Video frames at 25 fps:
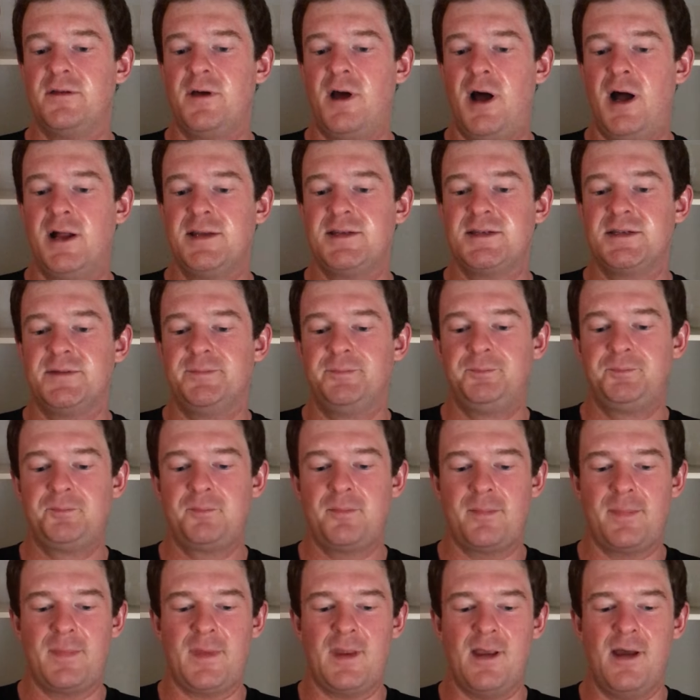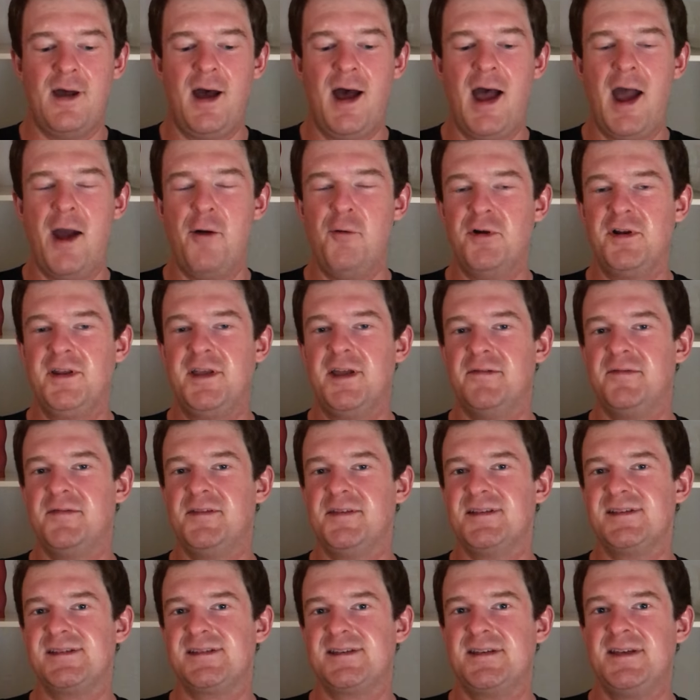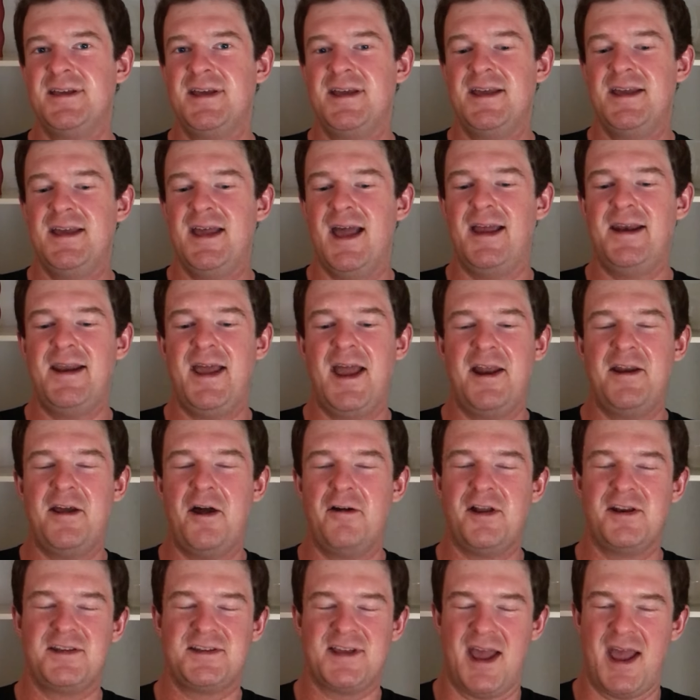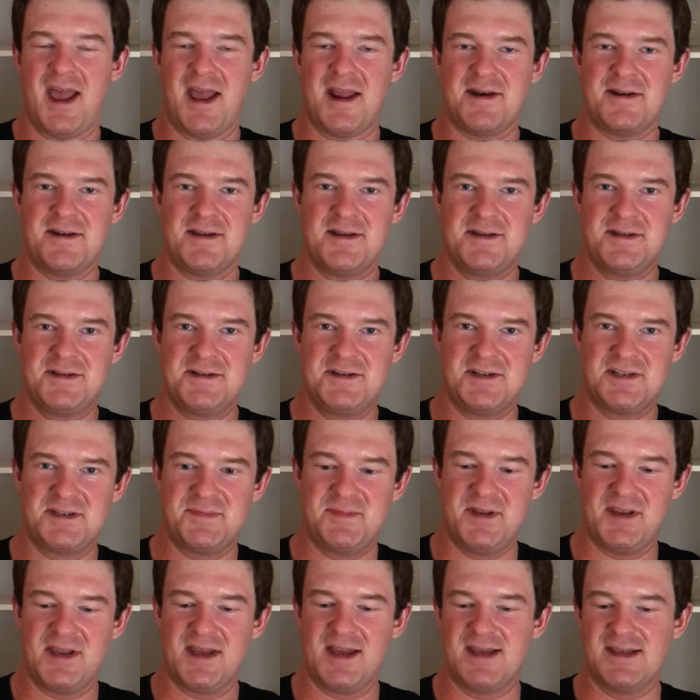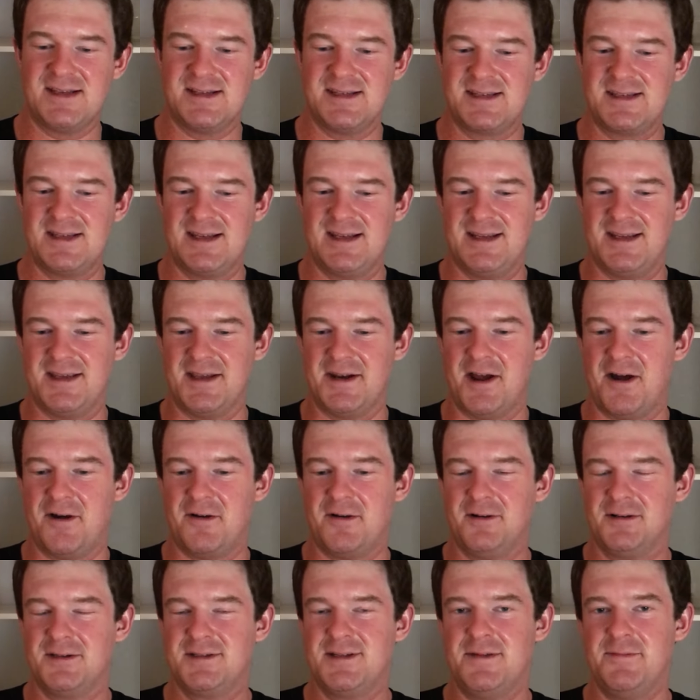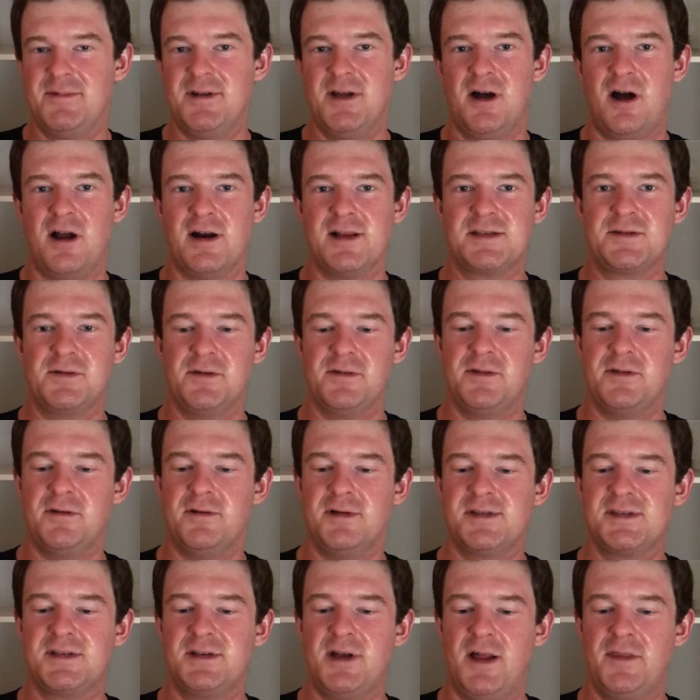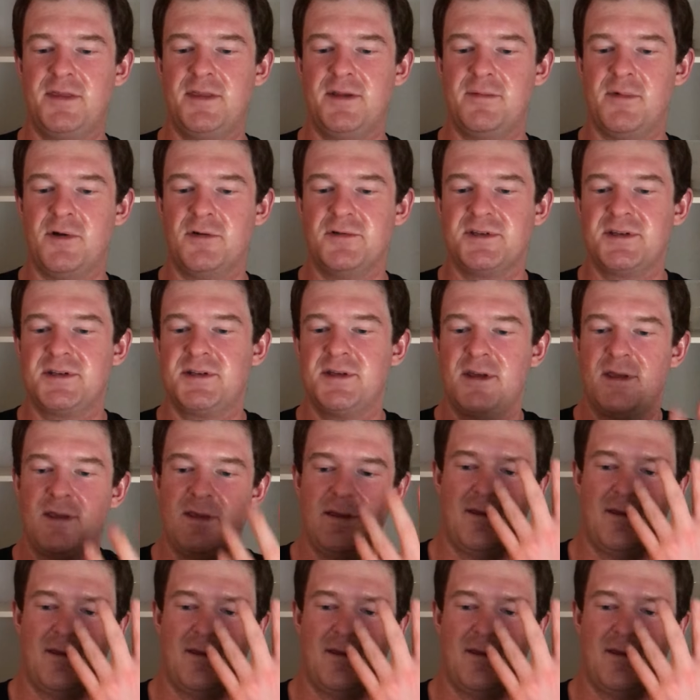thoughts, I would give this an 8 out of 10, just because, you know, to be honest with you, it's not the most